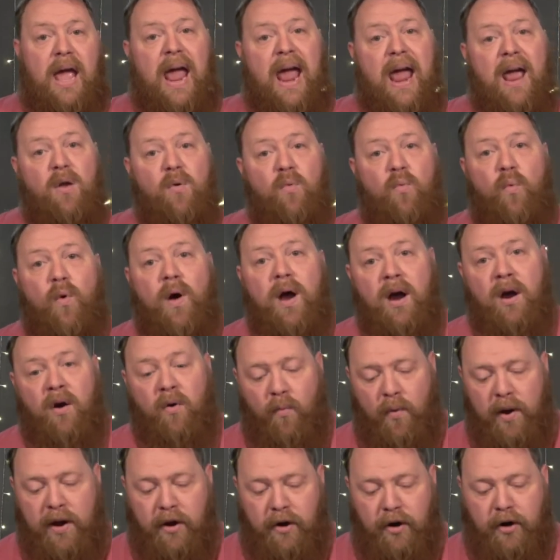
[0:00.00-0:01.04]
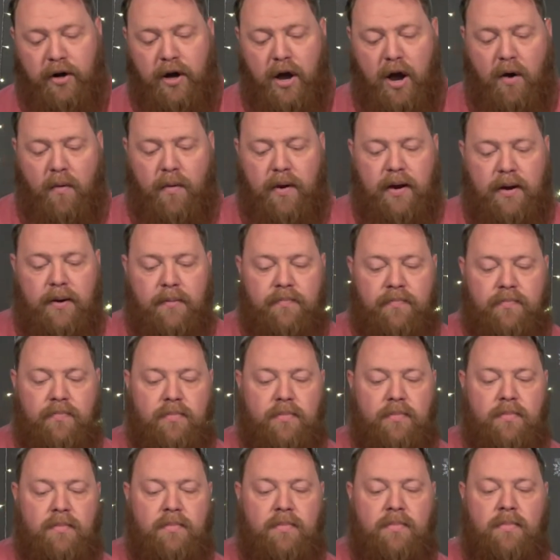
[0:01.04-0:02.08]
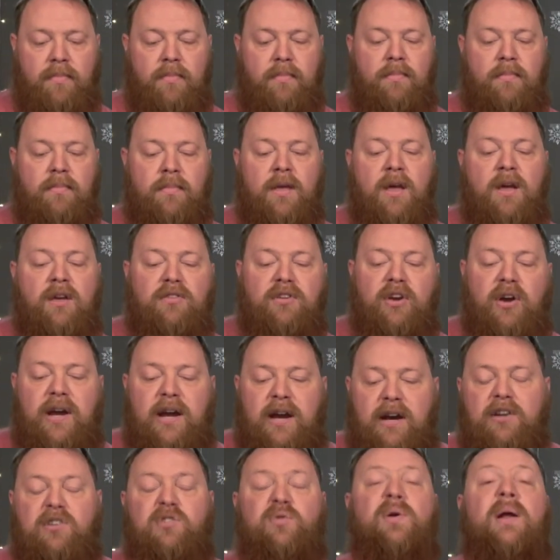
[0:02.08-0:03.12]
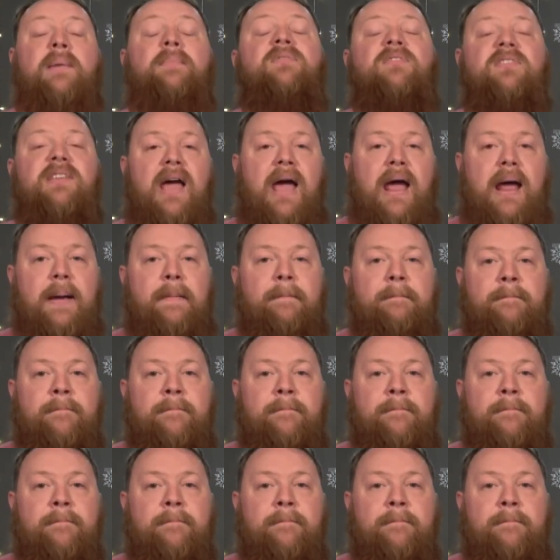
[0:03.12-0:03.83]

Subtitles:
and where we are going. So here's what I'm saying.